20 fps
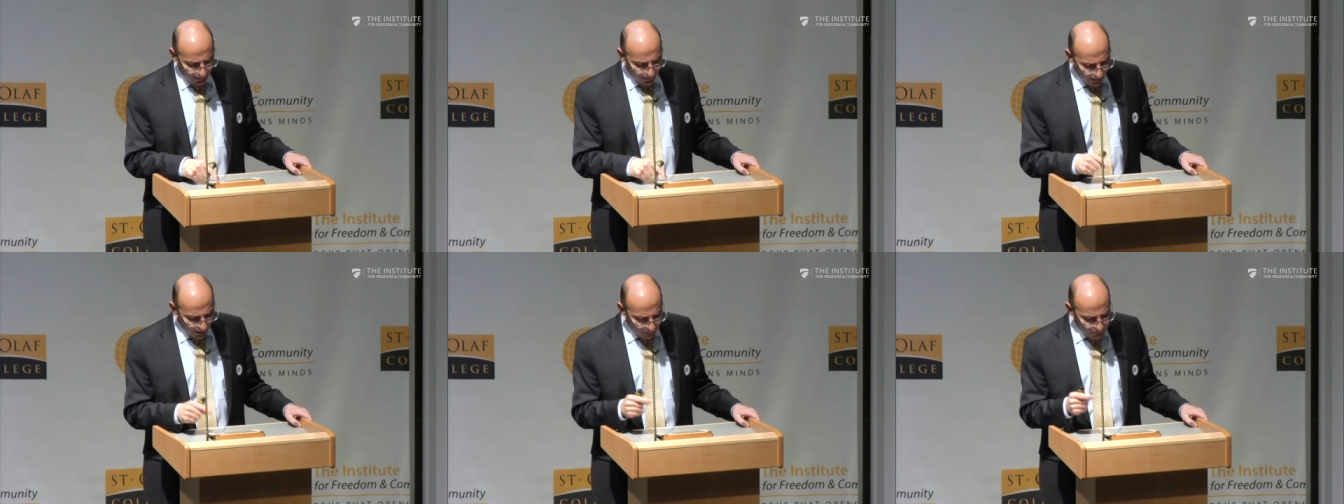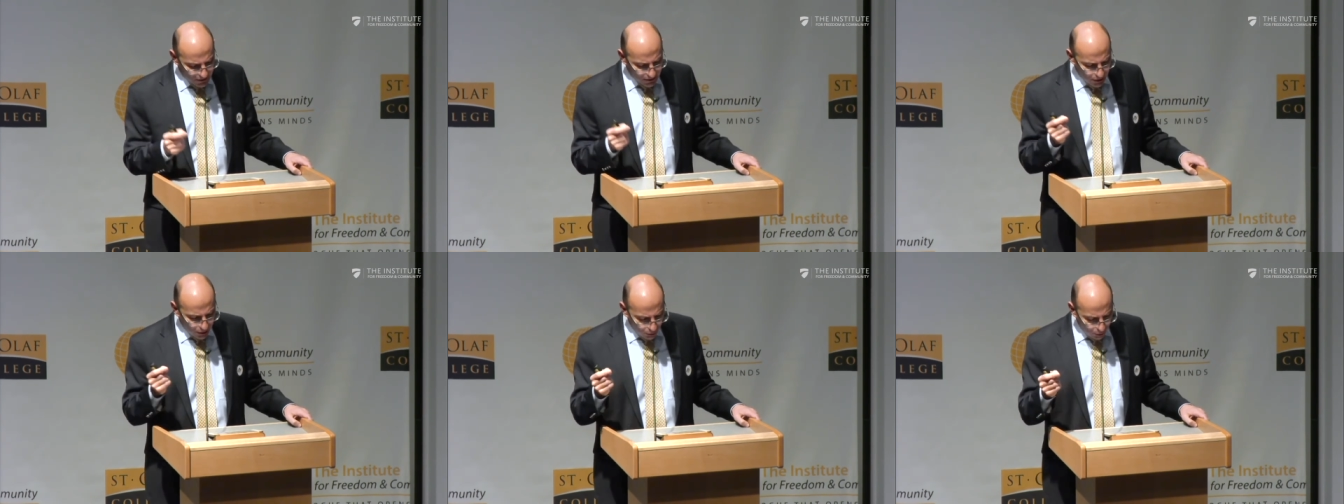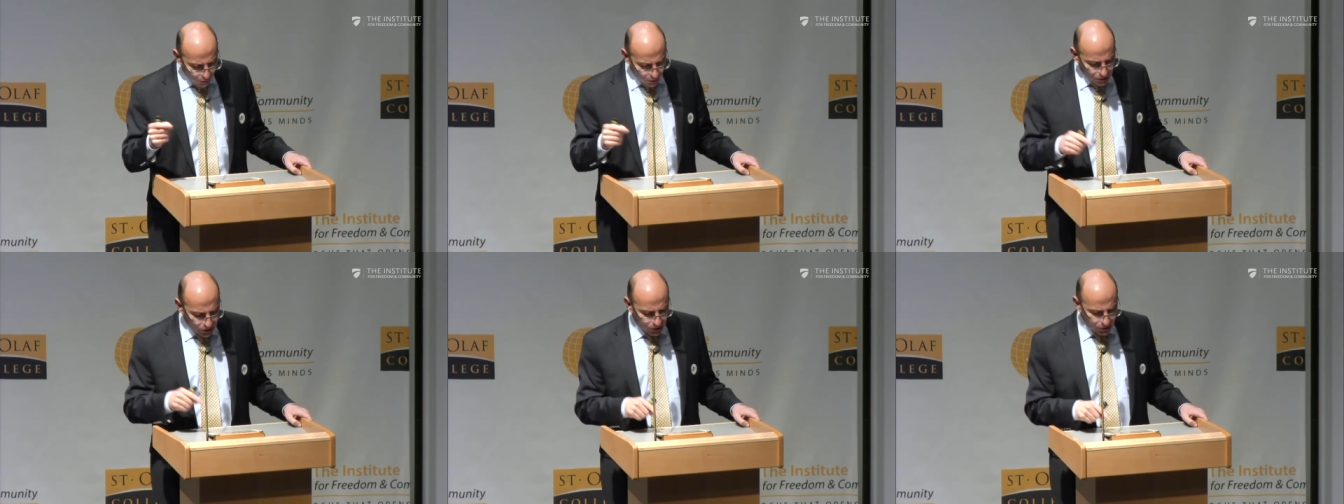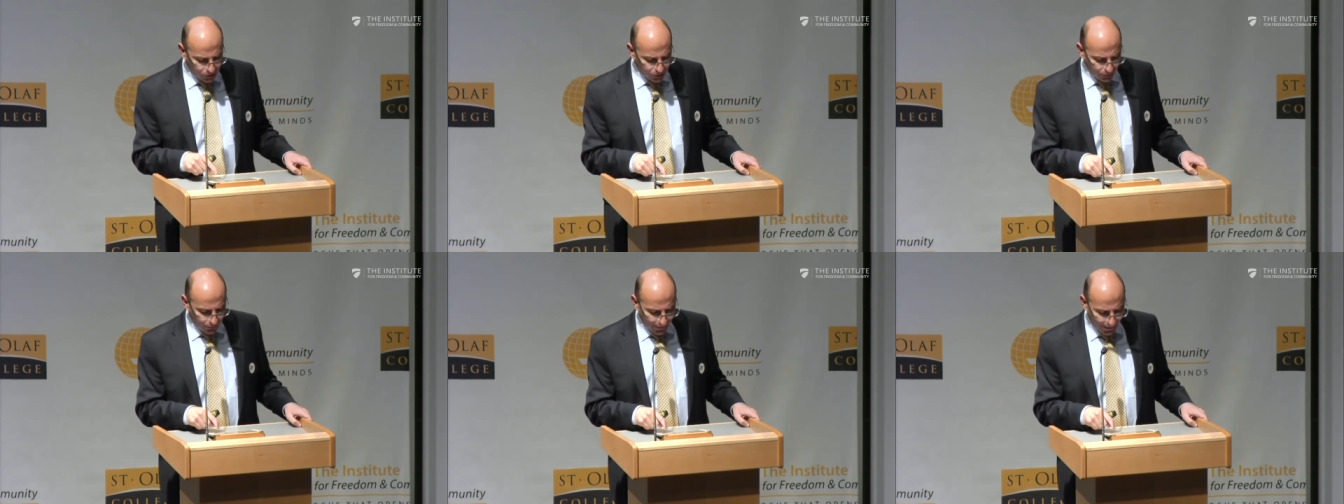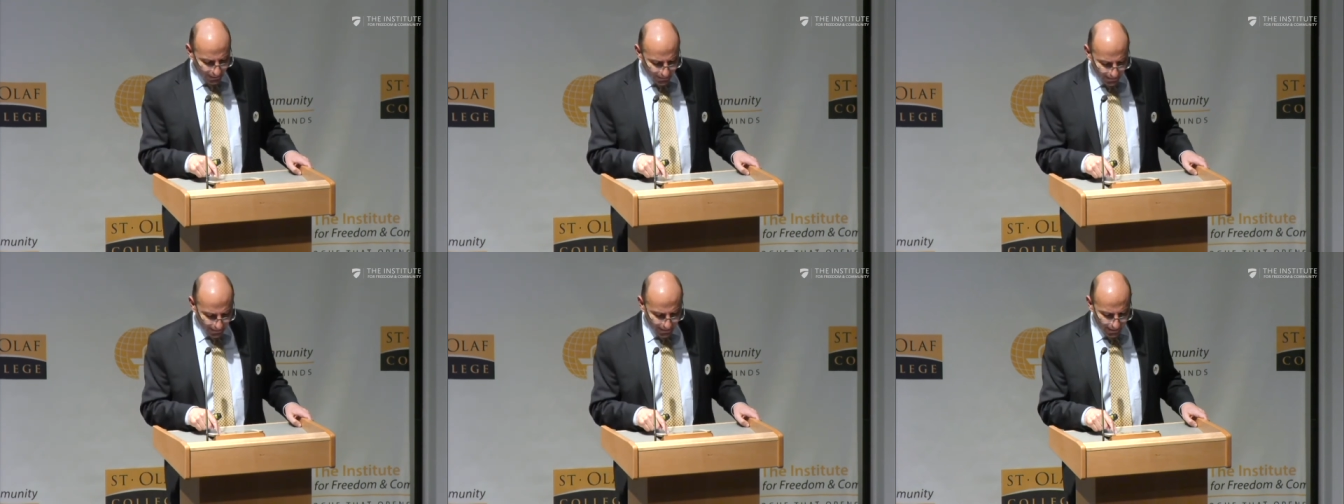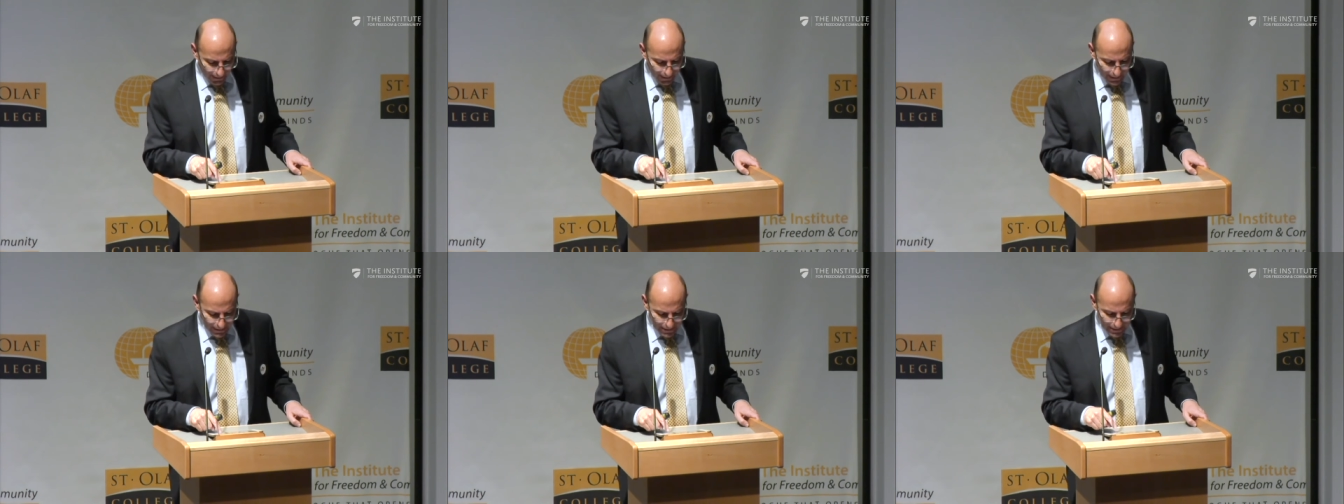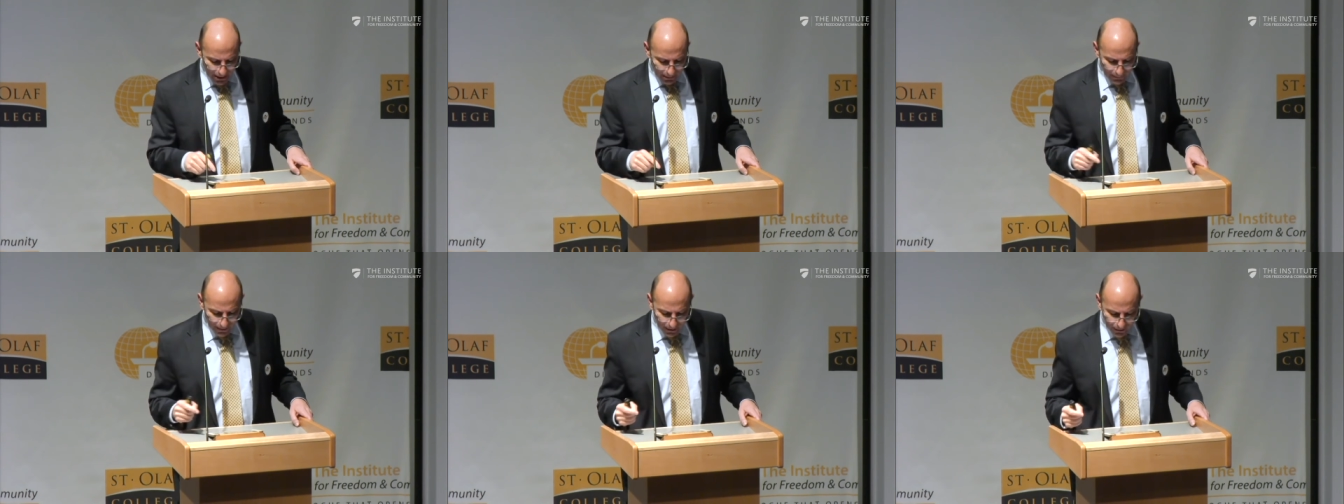comes close to radical
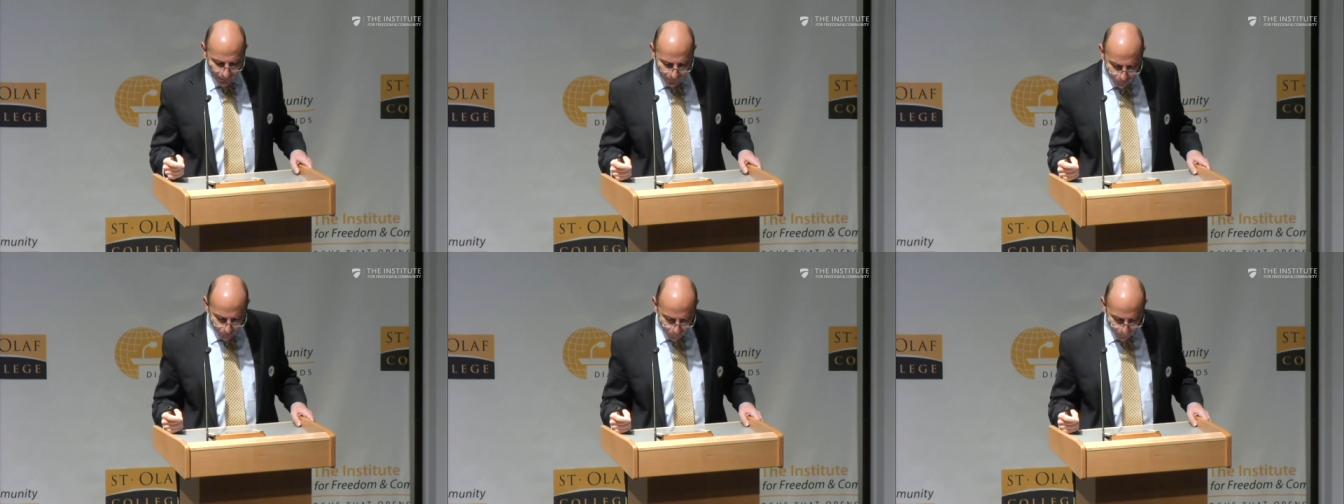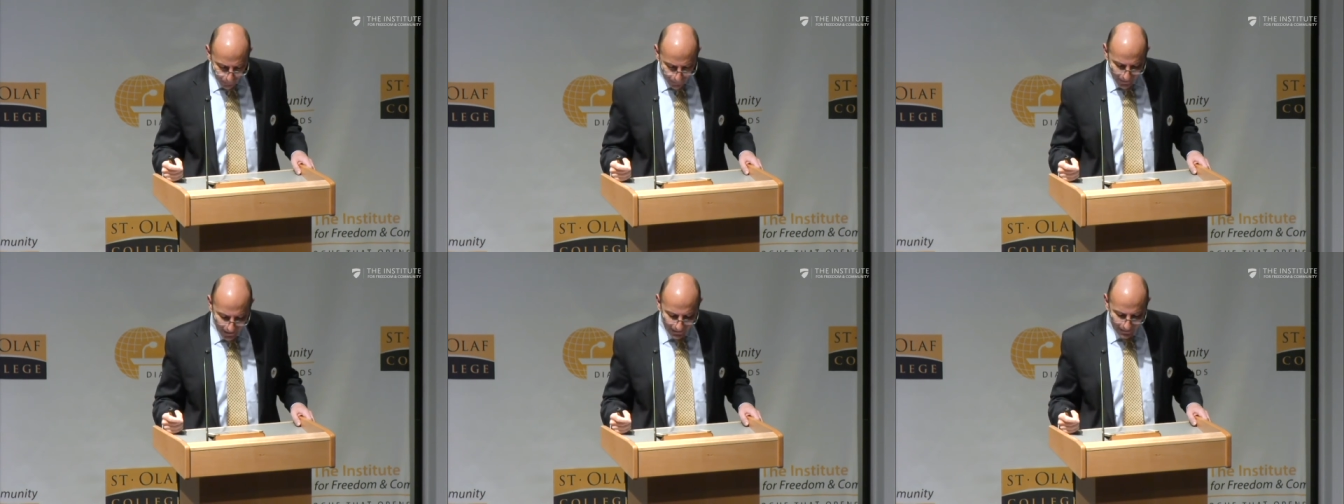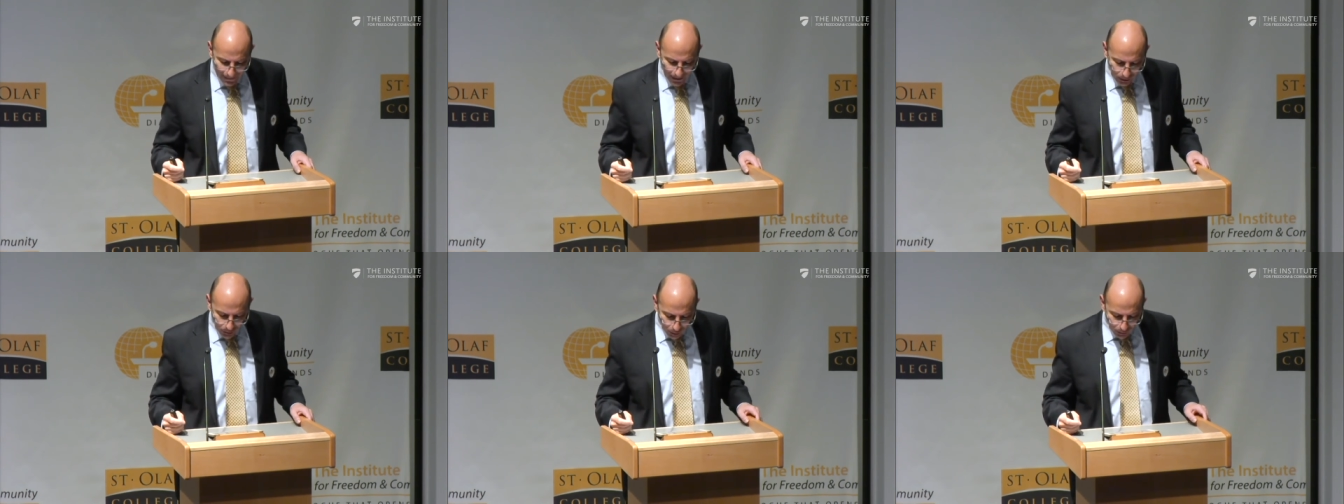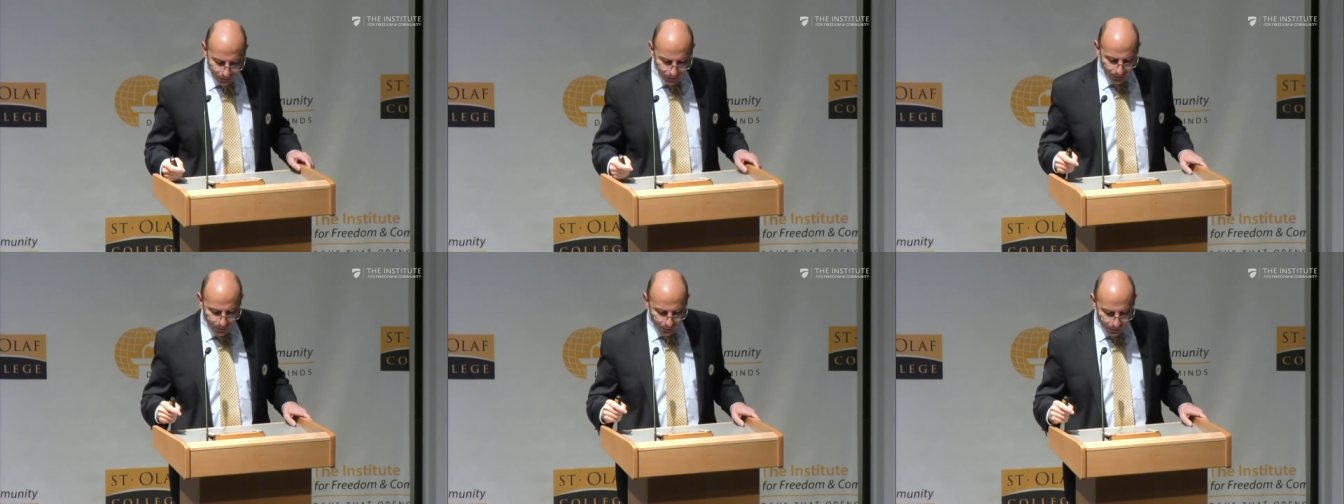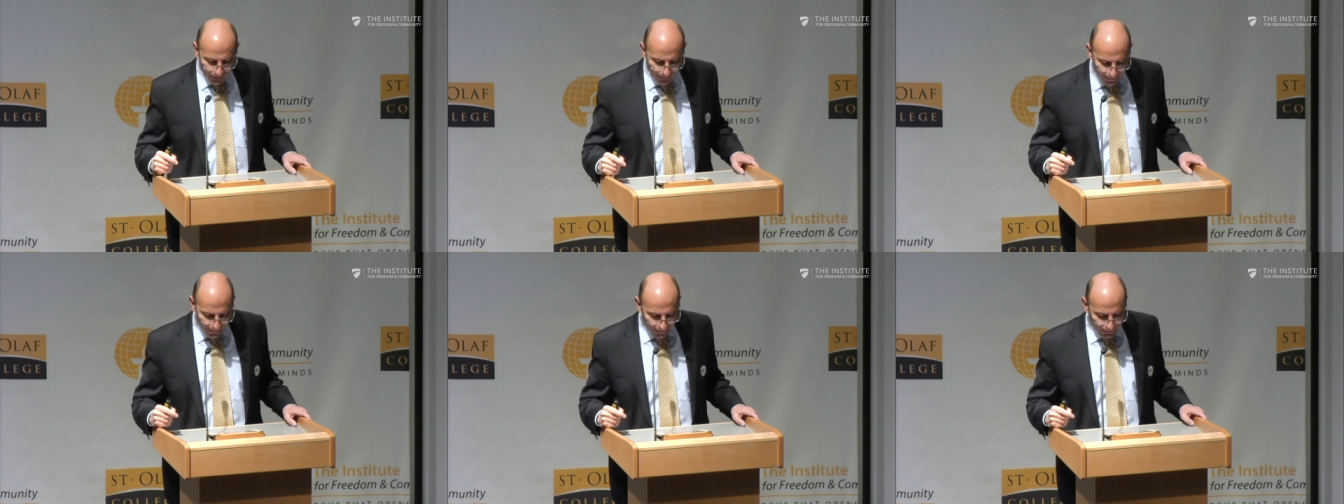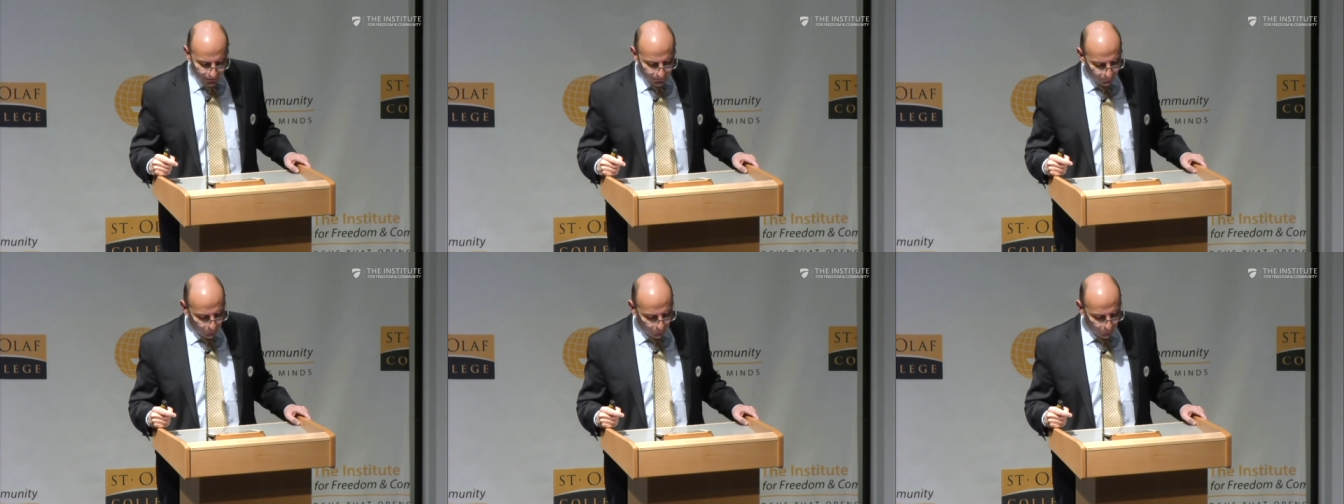Islamic group that cannot tolerate